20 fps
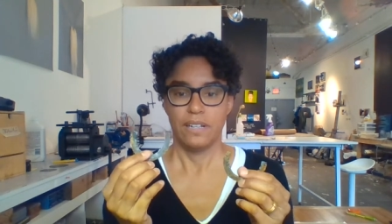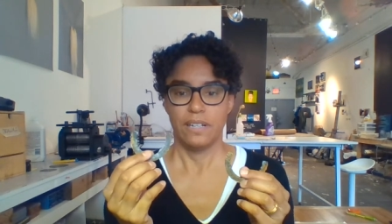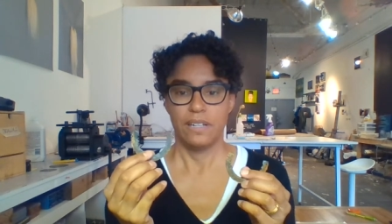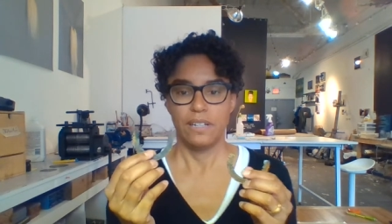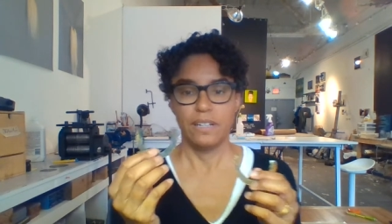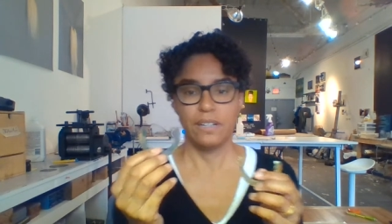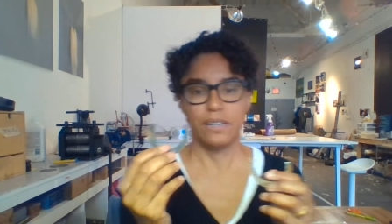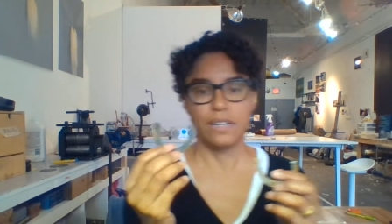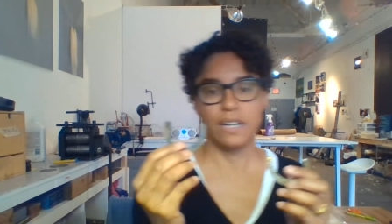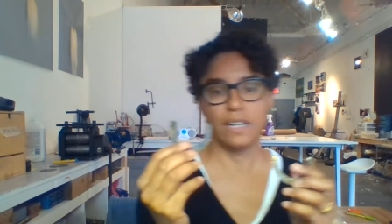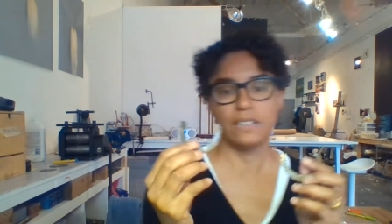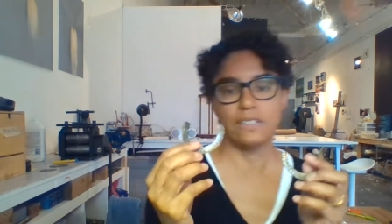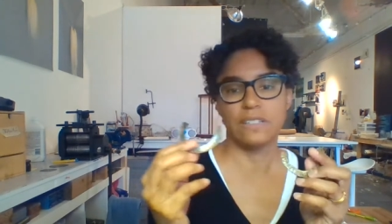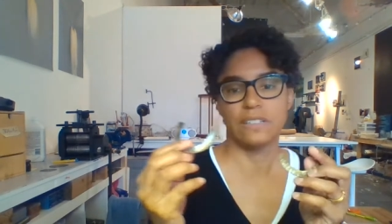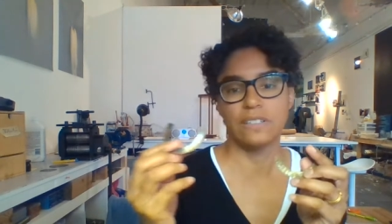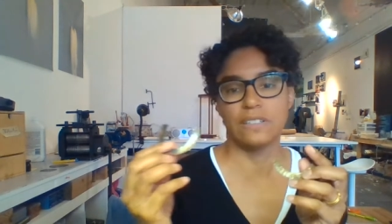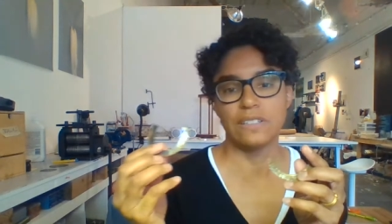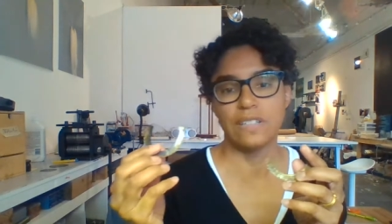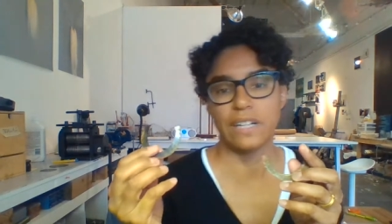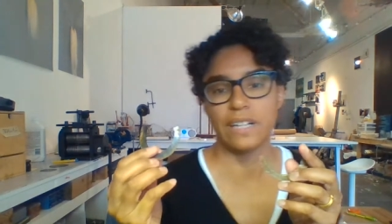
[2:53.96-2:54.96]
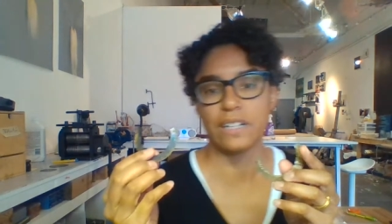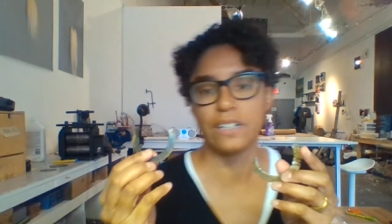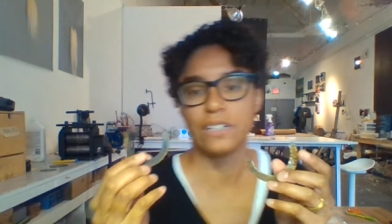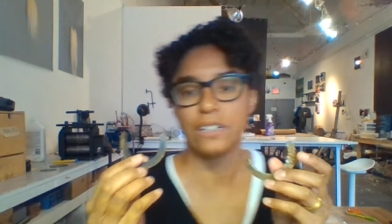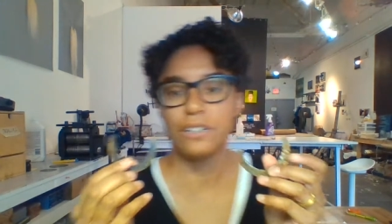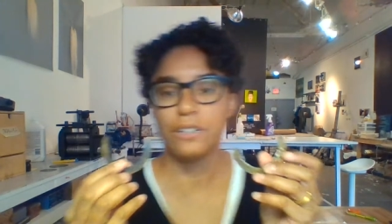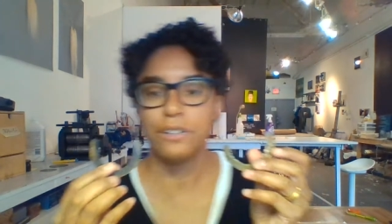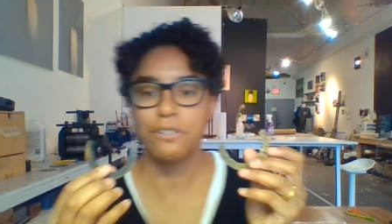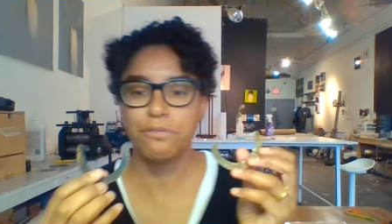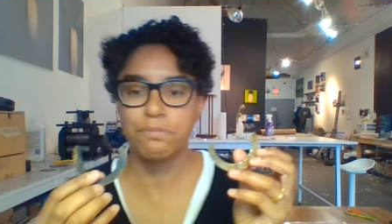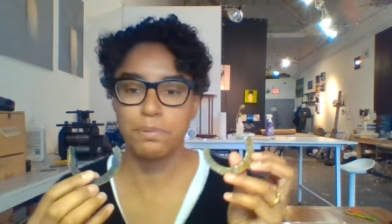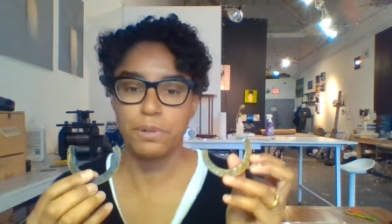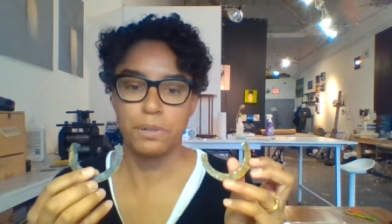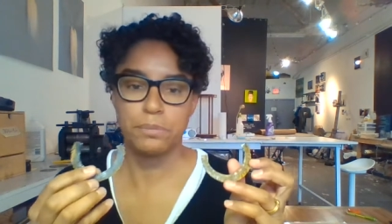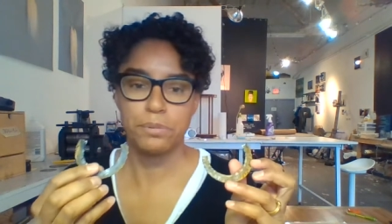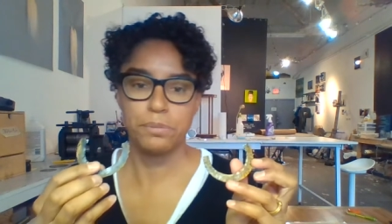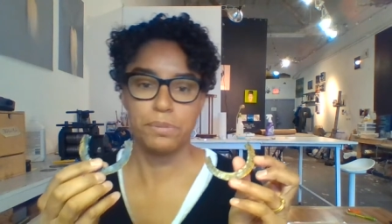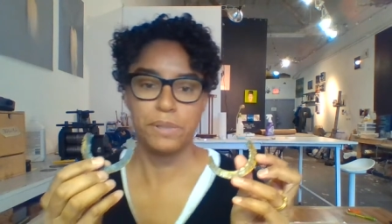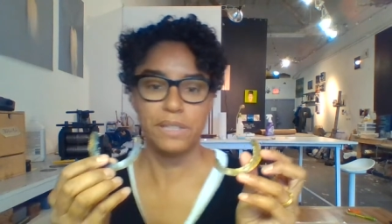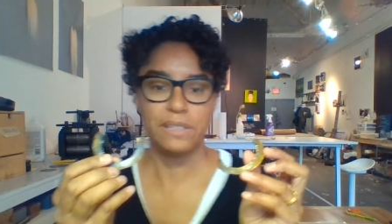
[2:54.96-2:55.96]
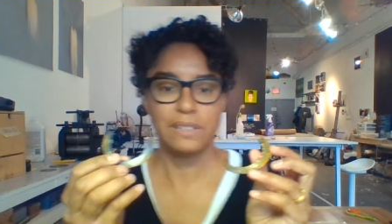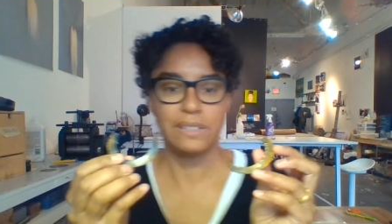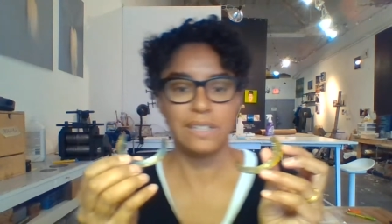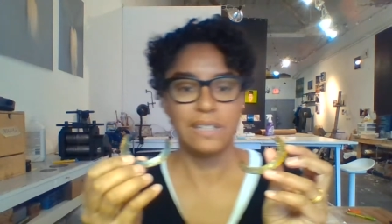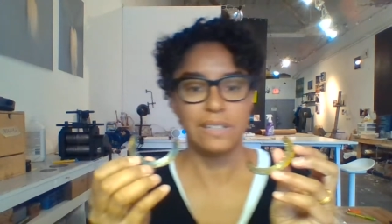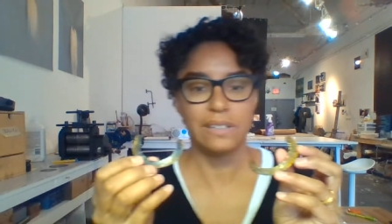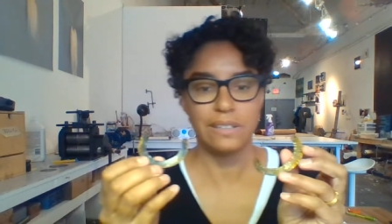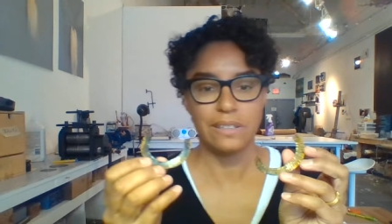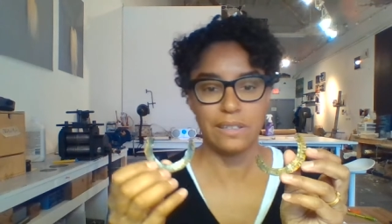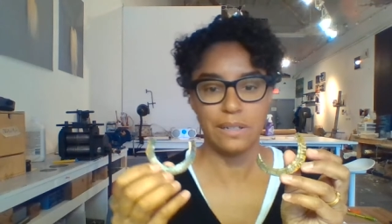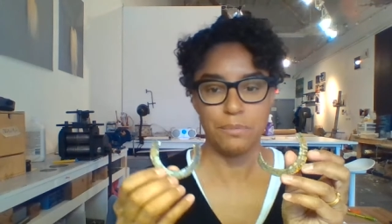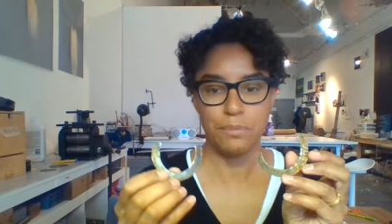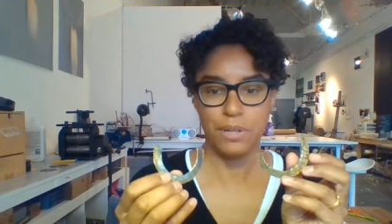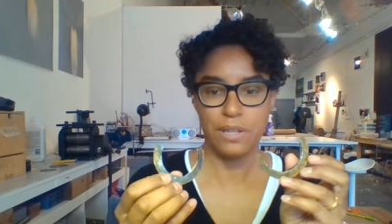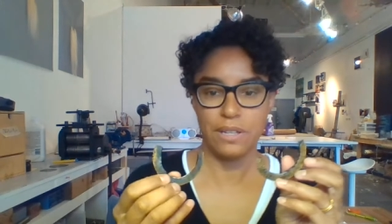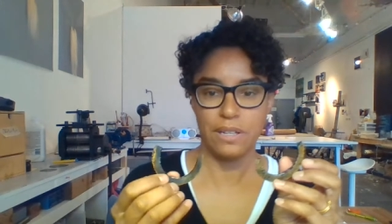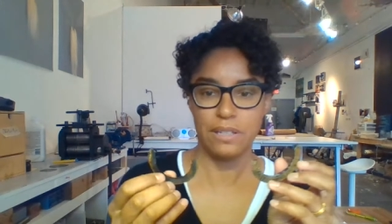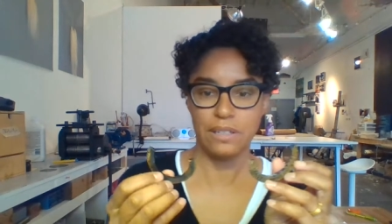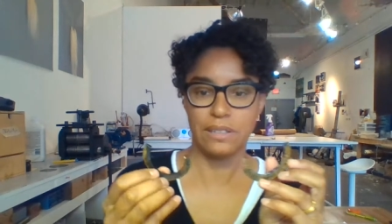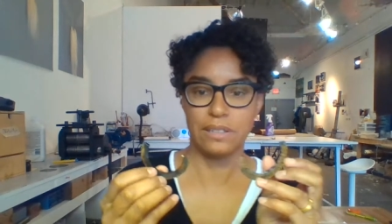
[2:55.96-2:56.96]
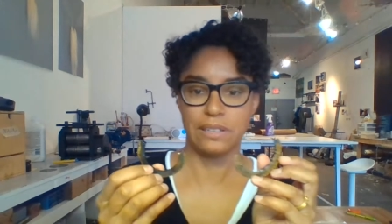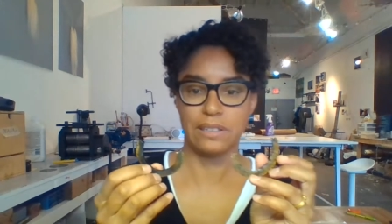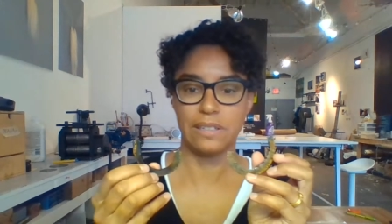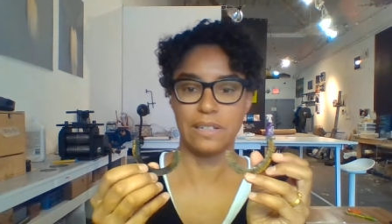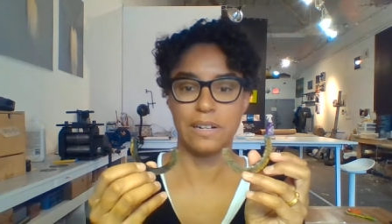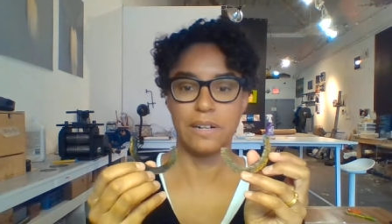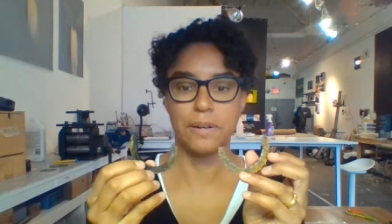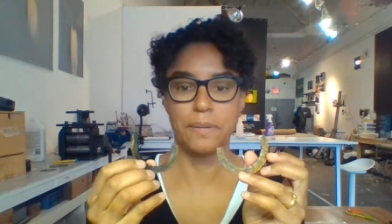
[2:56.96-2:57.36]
you guys in second year have probably seen some of this.